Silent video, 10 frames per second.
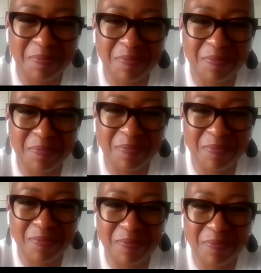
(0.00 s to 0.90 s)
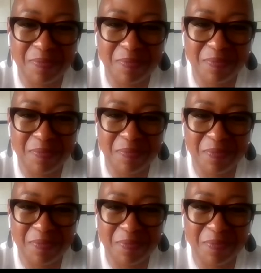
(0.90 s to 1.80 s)

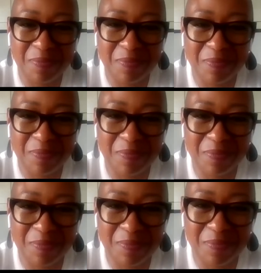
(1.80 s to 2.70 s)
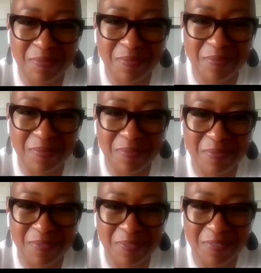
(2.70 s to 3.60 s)

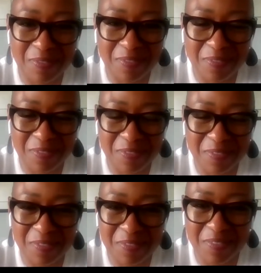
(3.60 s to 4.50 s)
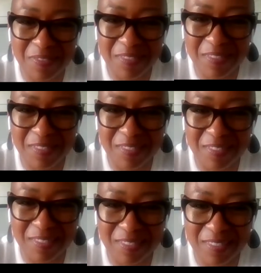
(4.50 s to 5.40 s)

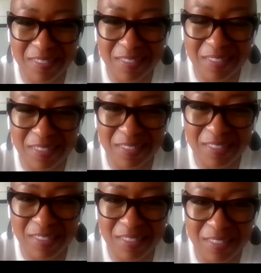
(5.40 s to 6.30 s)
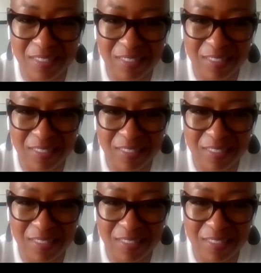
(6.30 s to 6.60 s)
This person isn't speaking.